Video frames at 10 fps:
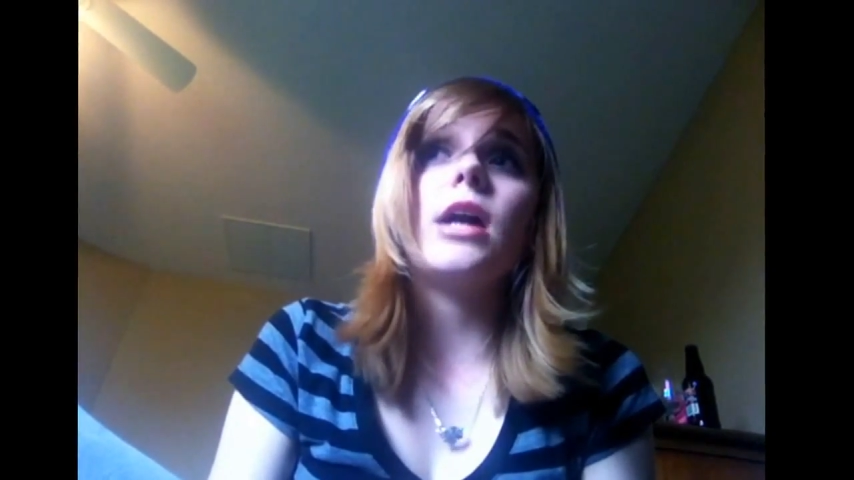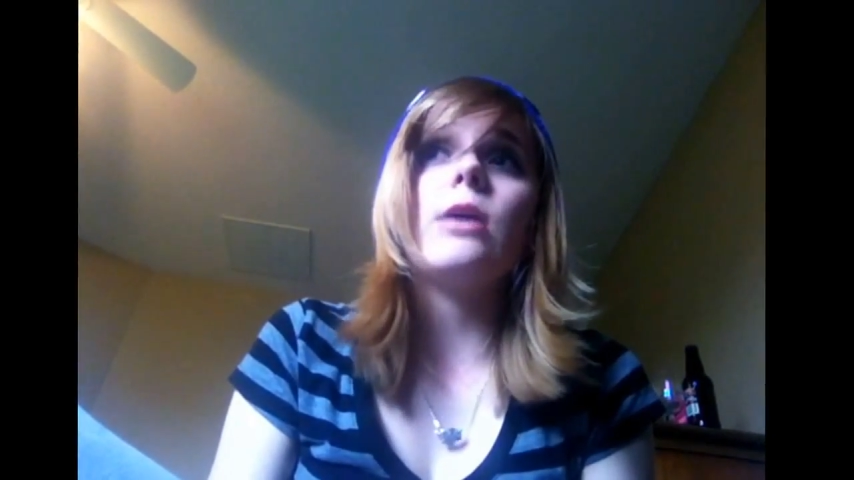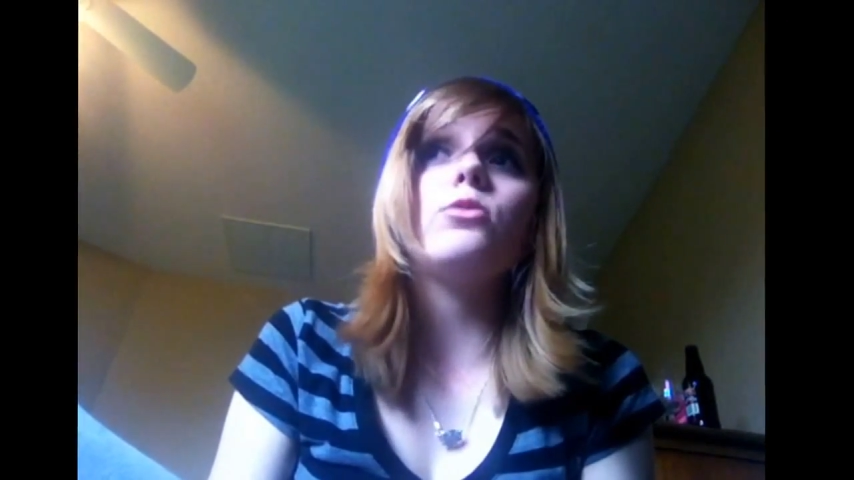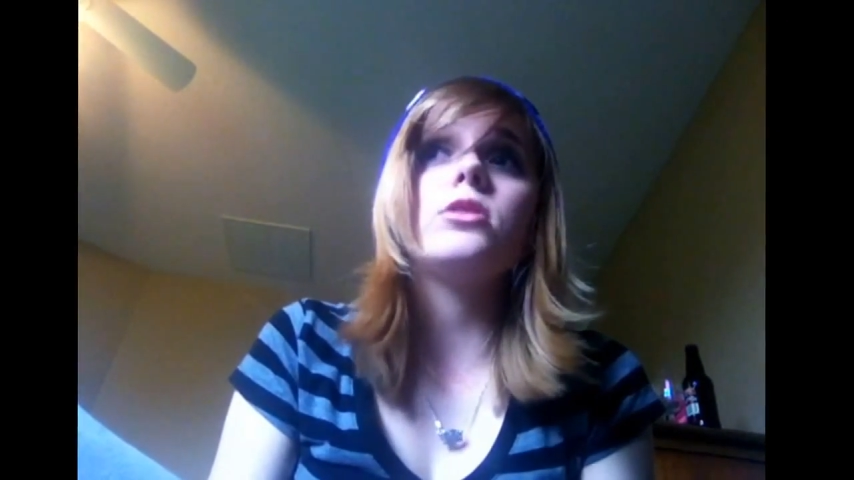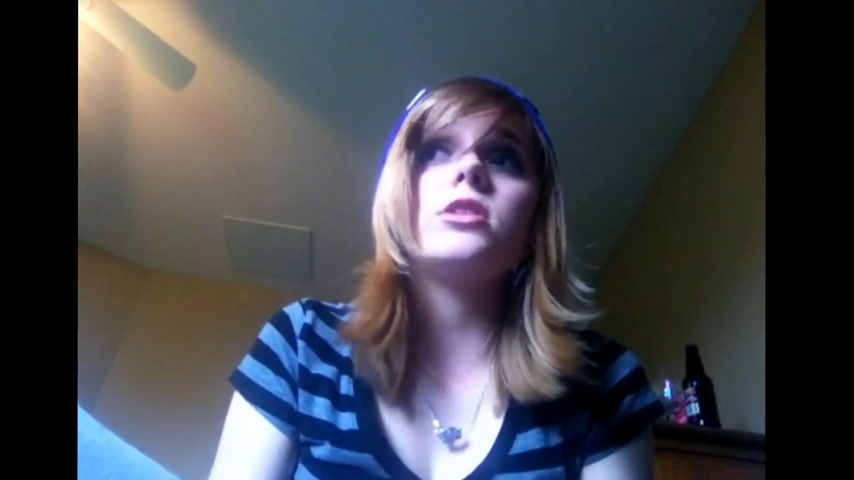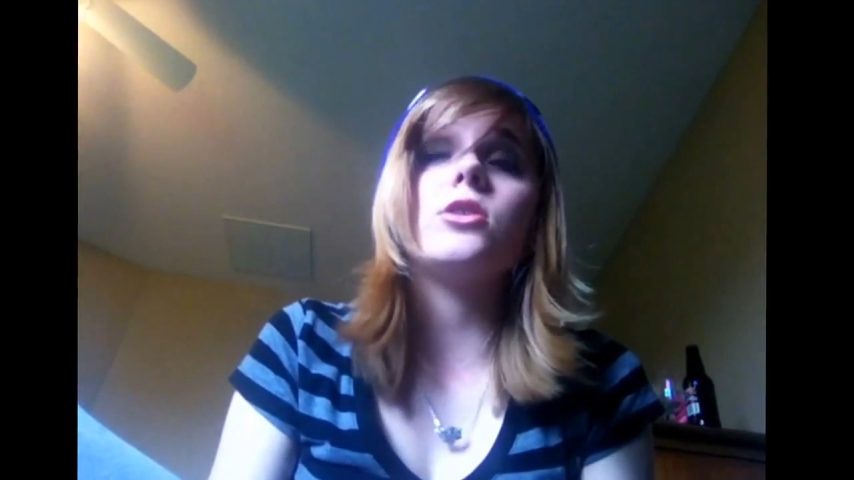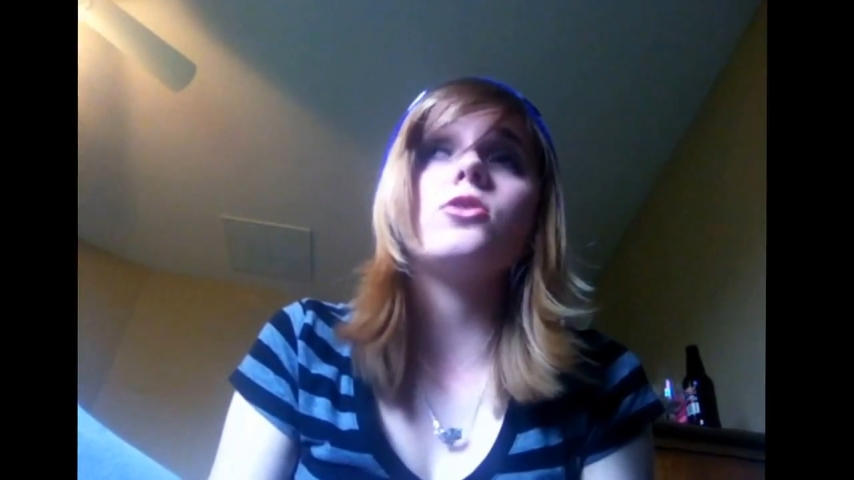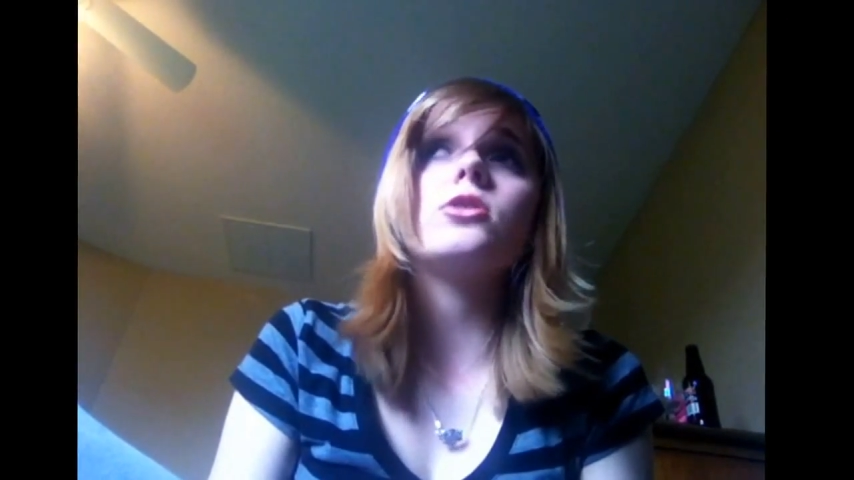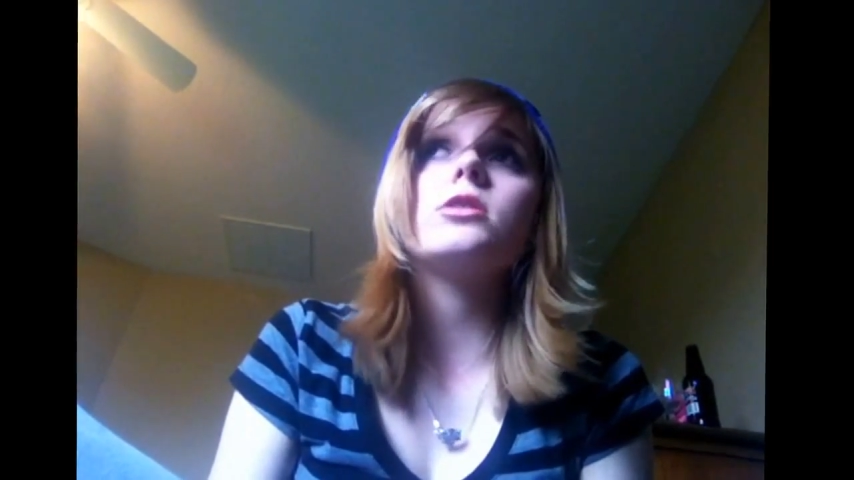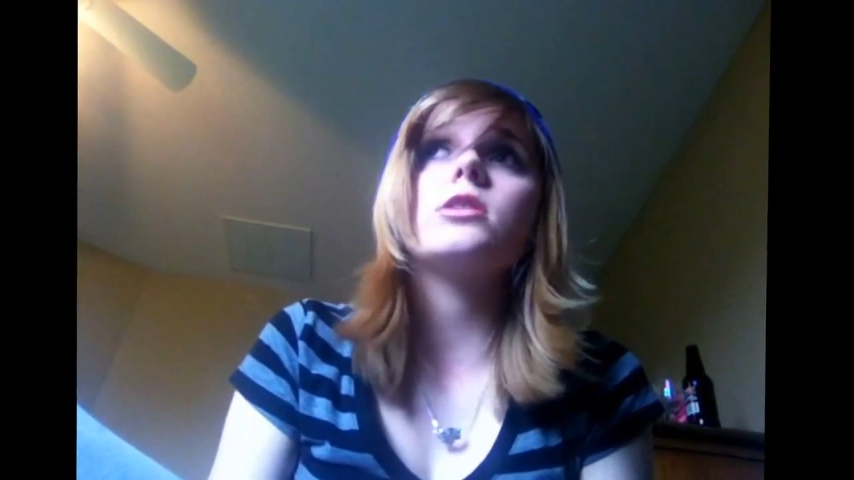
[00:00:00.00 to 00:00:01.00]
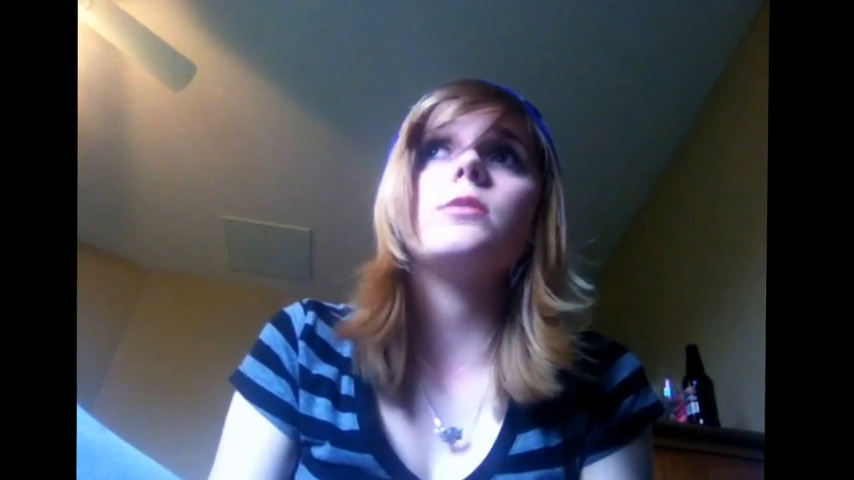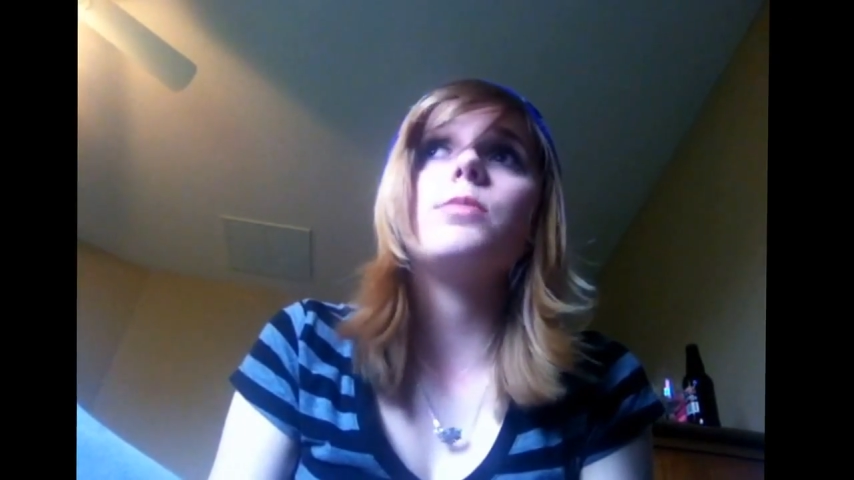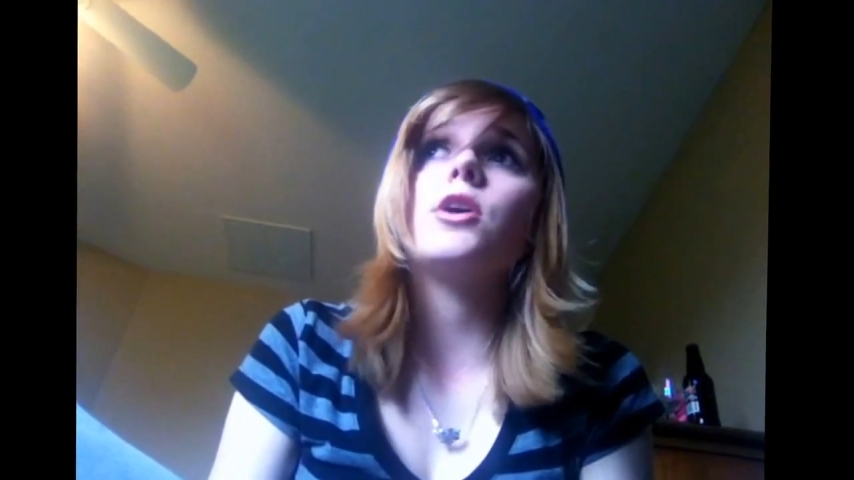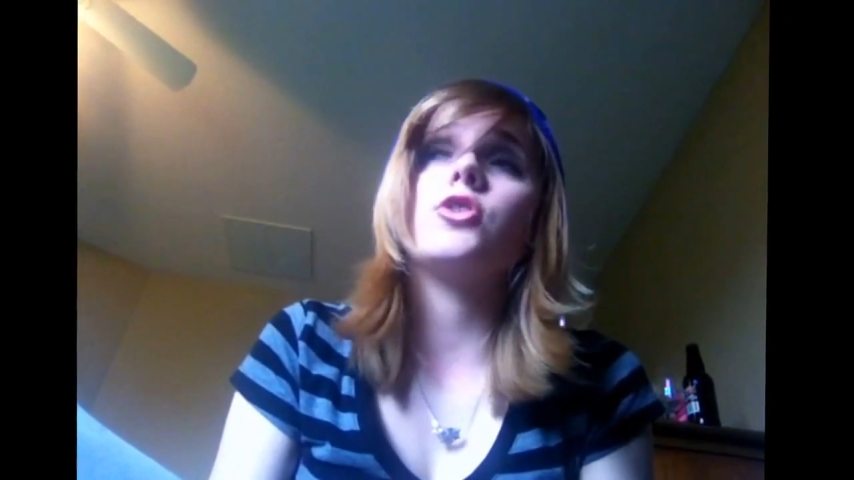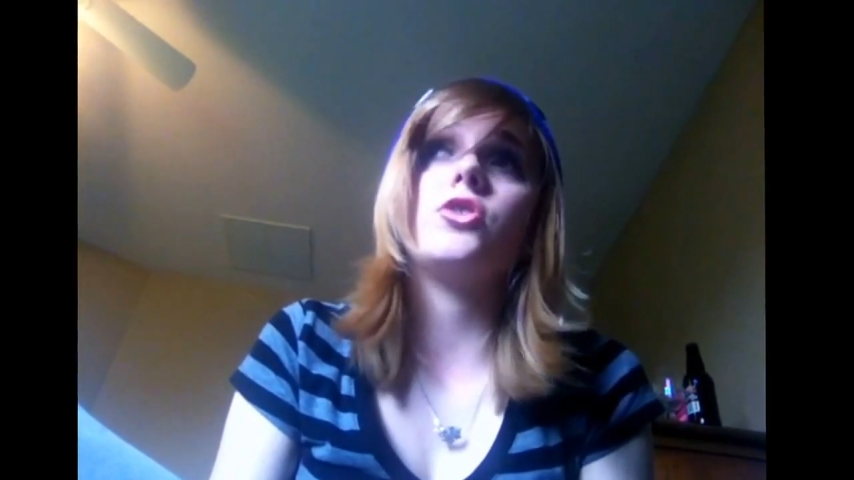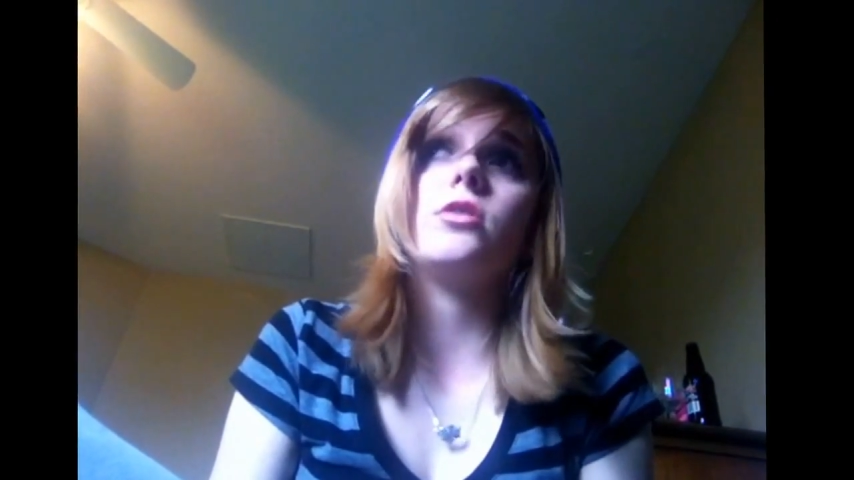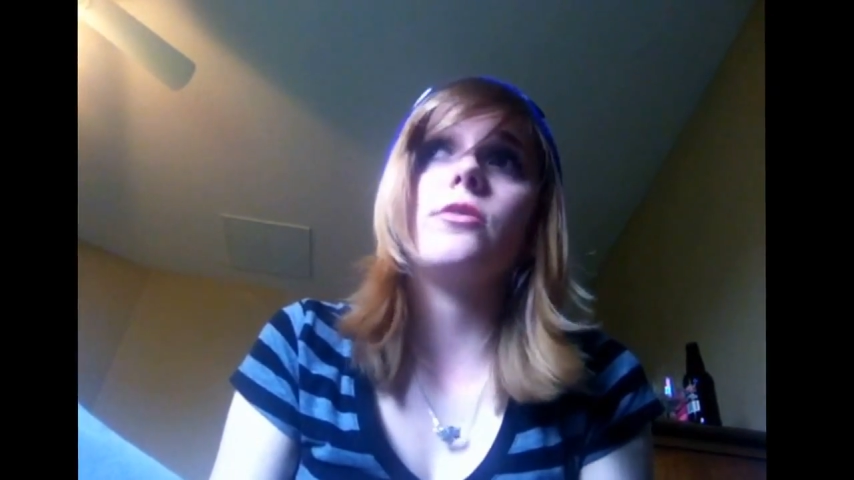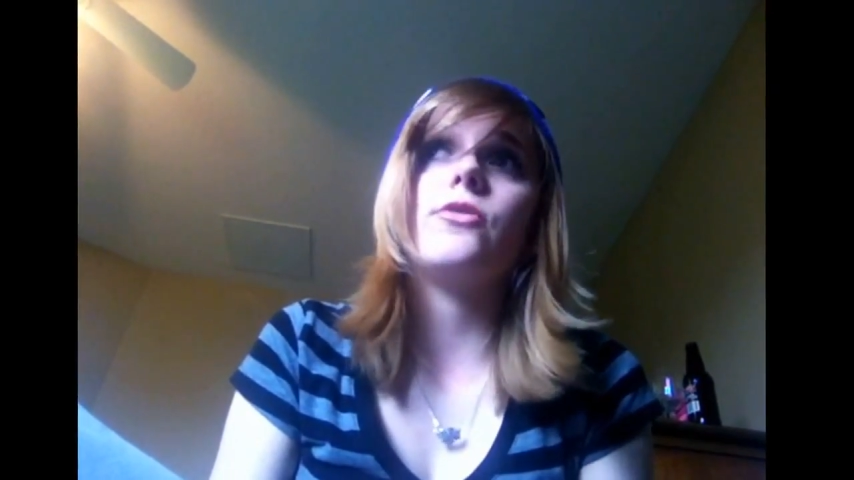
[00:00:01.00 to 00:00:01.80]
I will seriously punch you in the